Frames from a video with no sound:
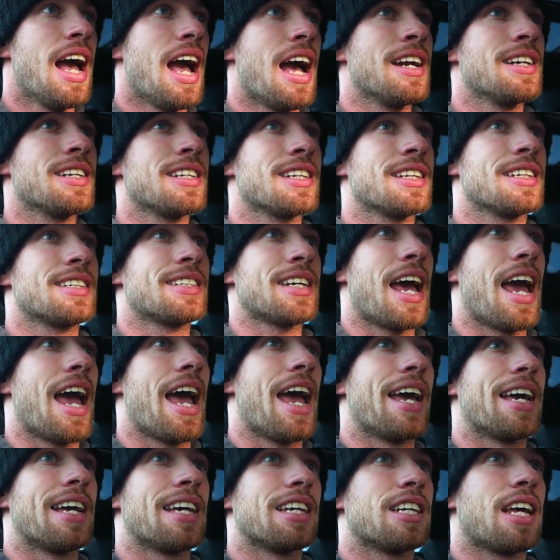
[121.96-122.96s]
end of the
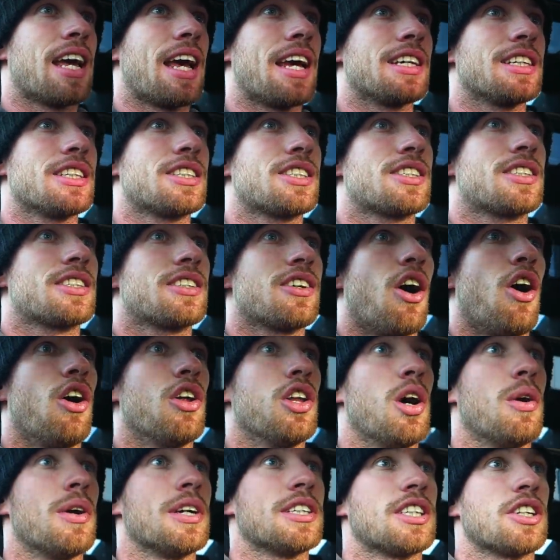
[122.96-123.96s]
day, it's
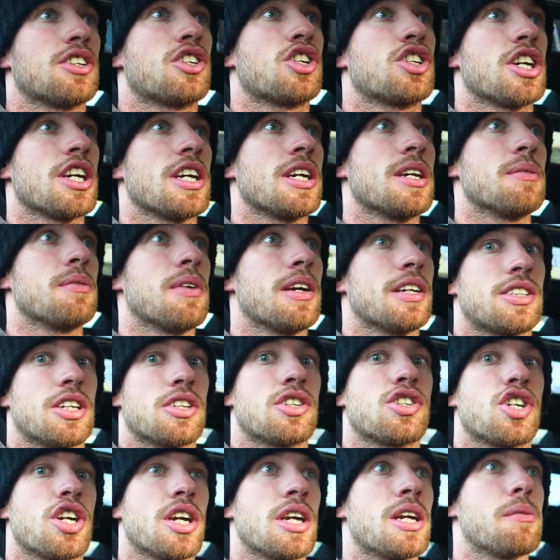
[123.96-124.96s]
although it's a cheap, it's
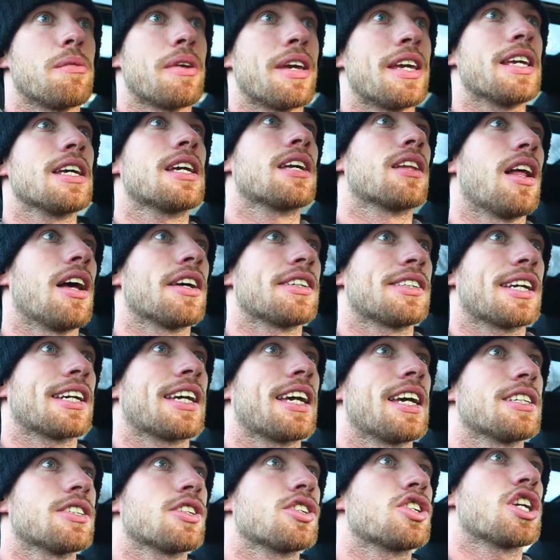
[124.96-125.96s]
a cheap E-Class,
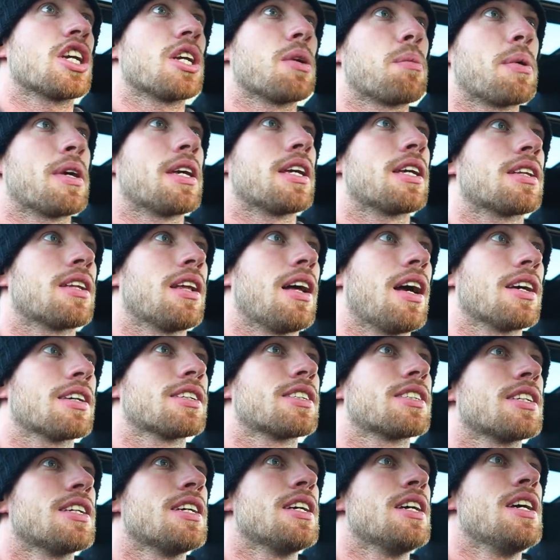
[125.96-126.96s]
like it is a cheap
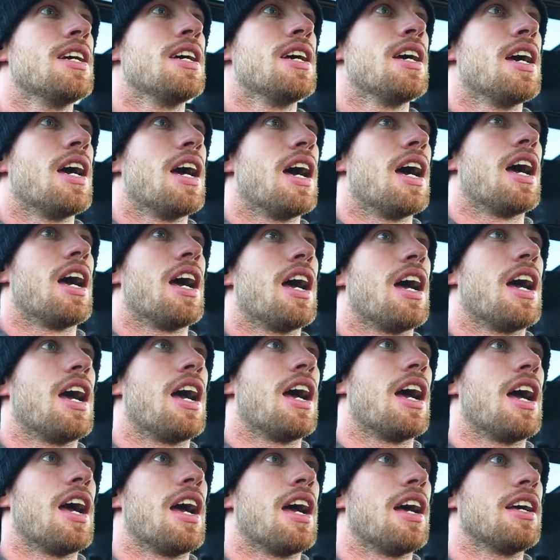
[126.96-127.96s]
E-Class.
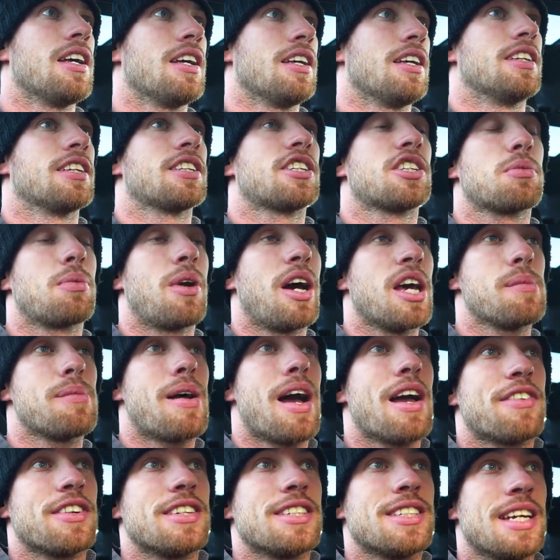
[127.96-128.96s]
Uh, this is why you
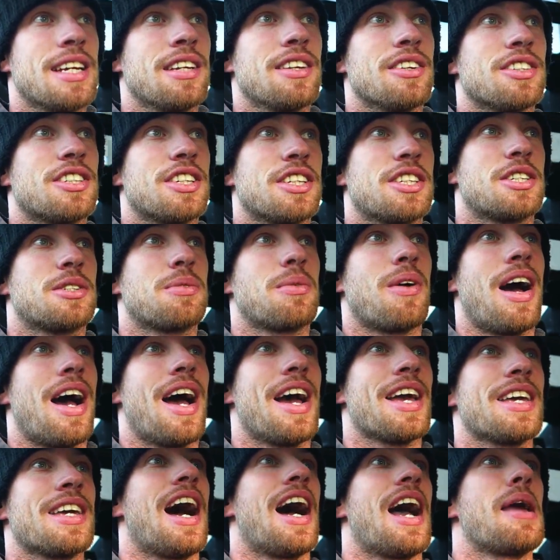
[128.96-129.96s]
buy from dealers. This is
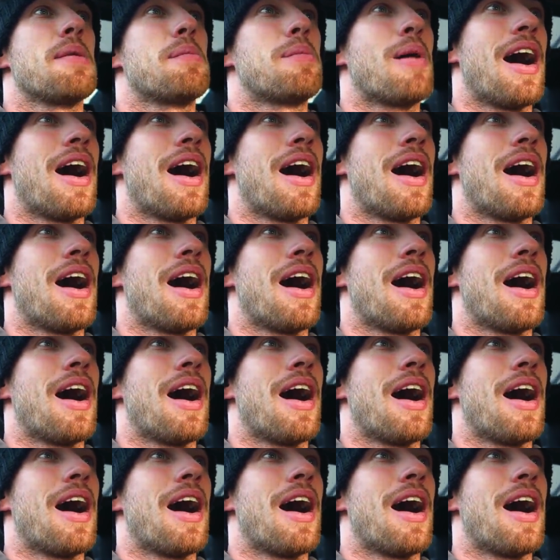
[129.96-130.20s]
why I